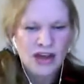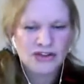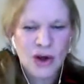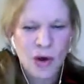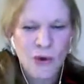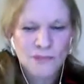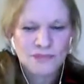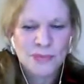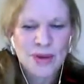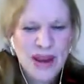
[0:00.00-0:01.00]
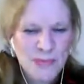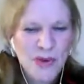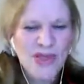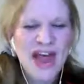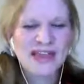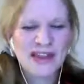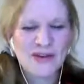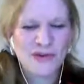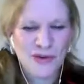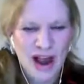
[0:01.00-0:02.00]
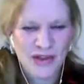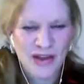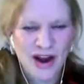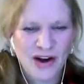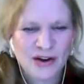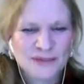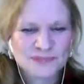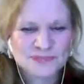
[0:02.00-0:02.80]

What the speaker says: So people that live around there